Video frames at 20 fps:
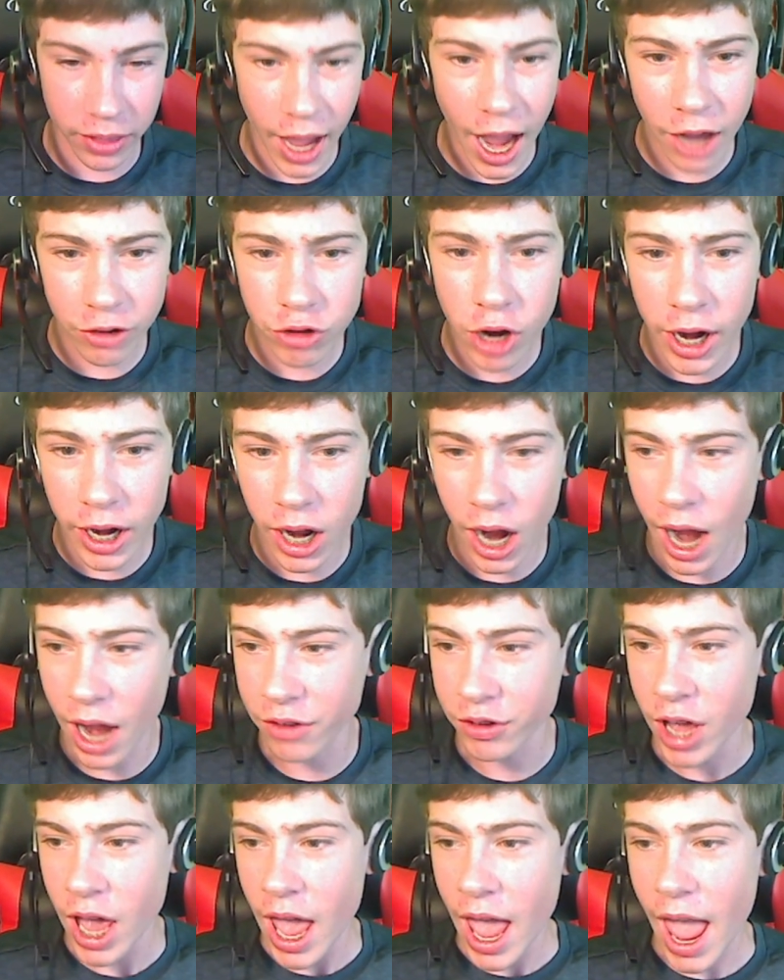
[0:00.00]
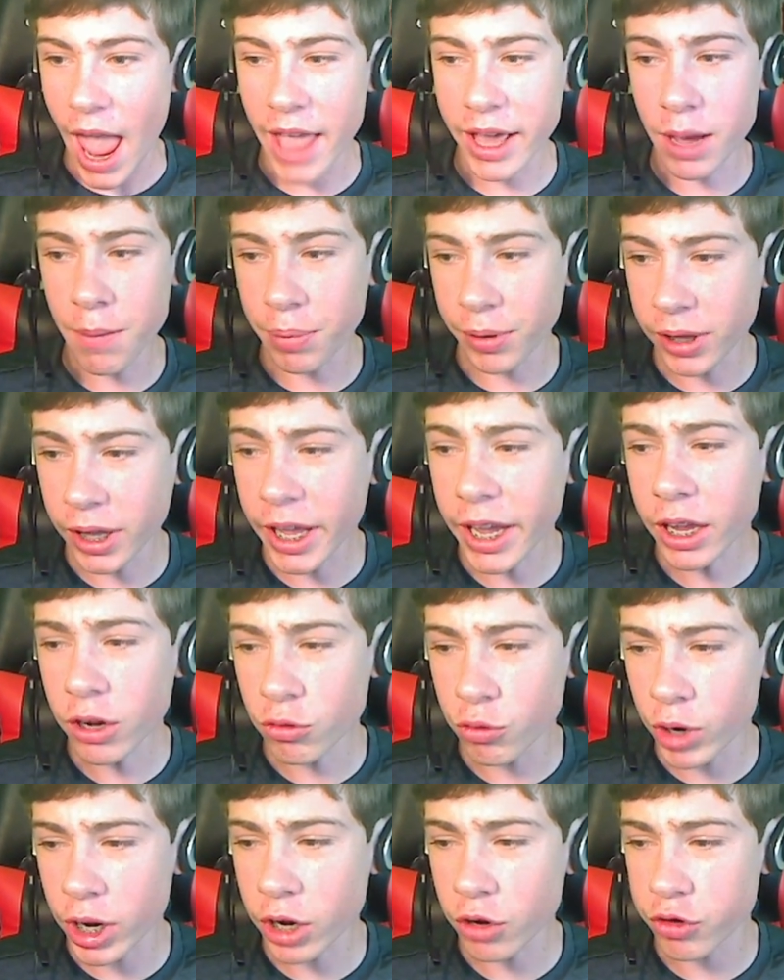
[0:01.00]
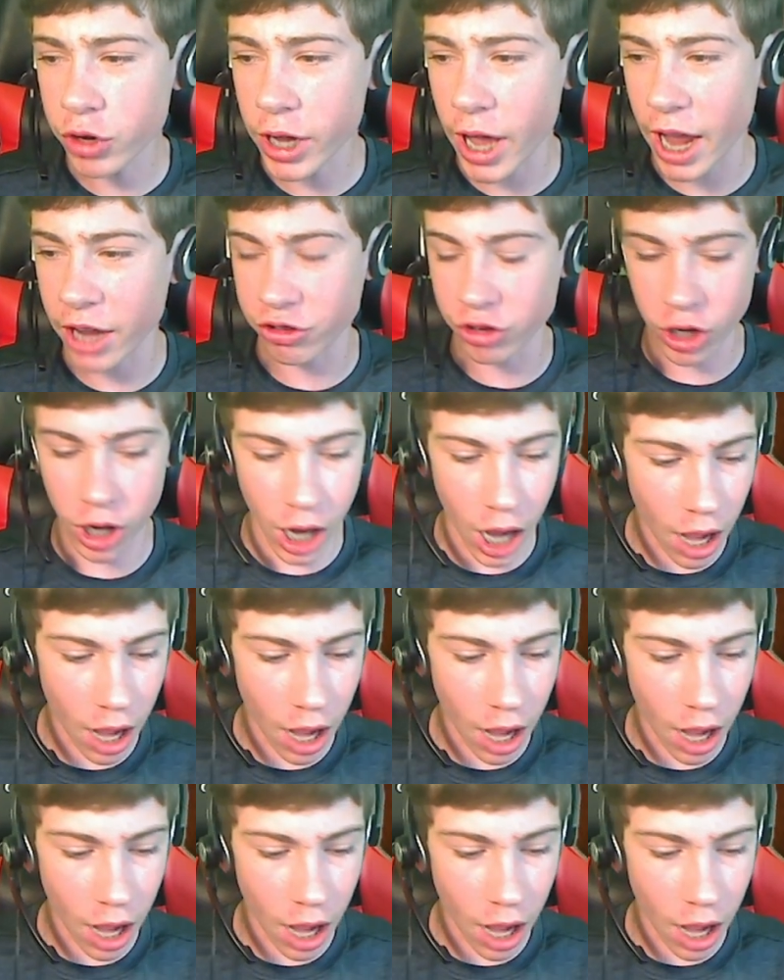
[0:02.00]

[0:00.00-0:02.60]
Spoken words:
That's right guys, a complete recreation